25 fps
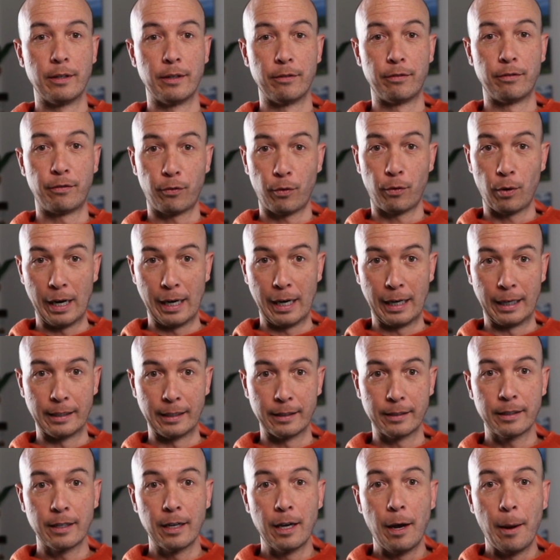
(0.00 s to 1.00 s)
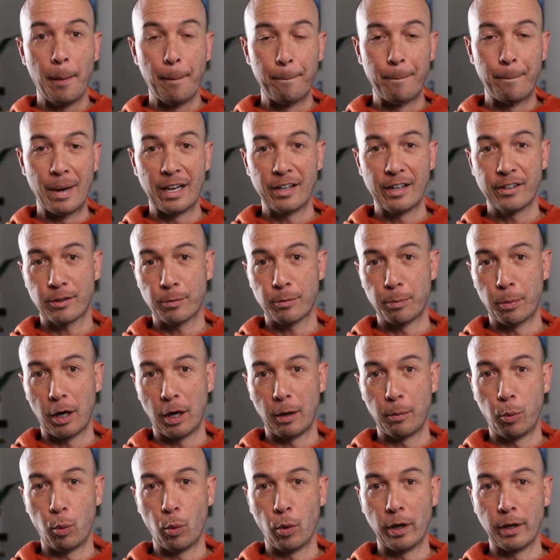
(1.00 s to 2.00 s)
phrase best
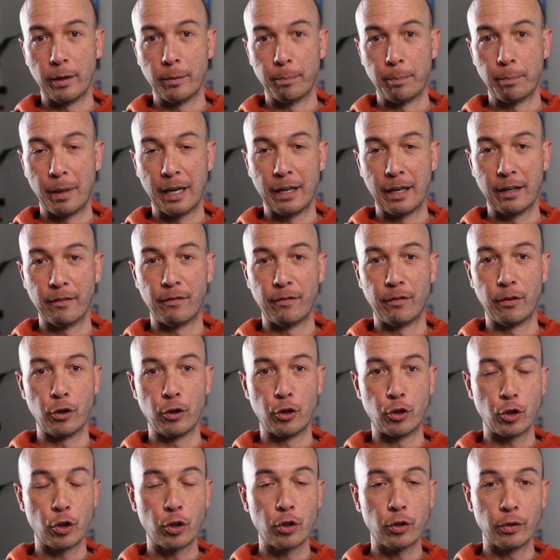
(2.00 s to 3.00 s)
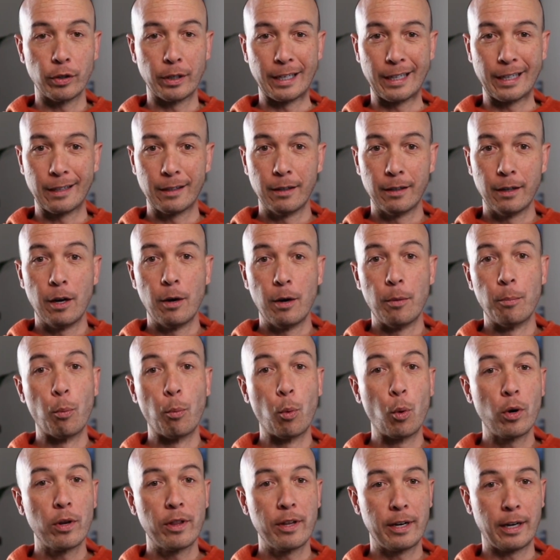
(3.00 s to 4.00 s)
ballpoint pen for journaling
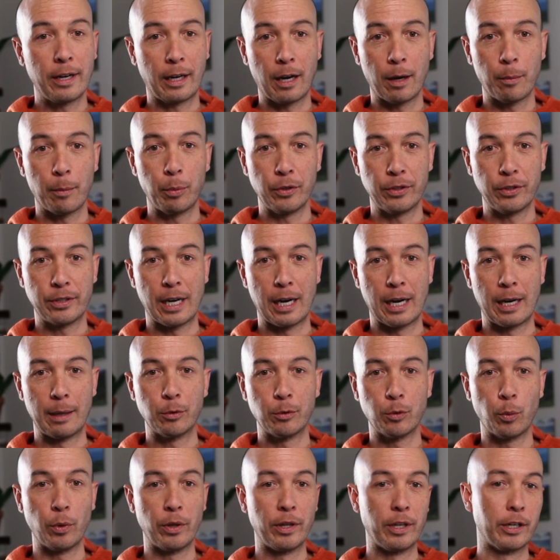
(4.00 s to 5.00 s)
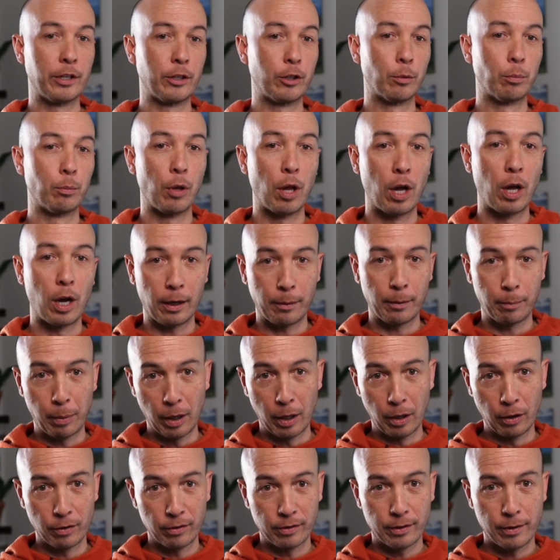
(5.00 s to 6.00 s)
more than a couple times within your blog
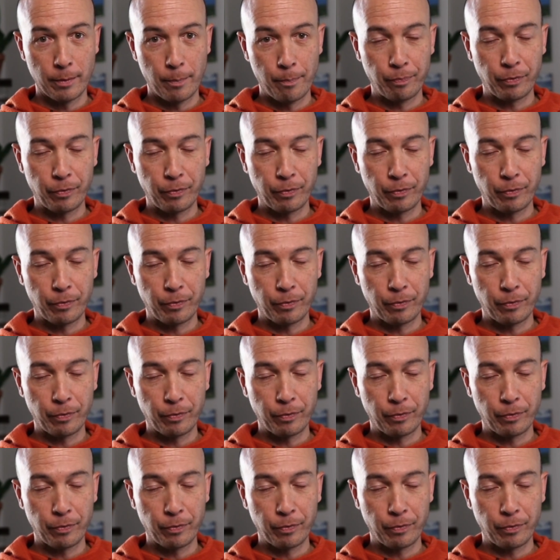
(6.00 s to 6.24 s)
post.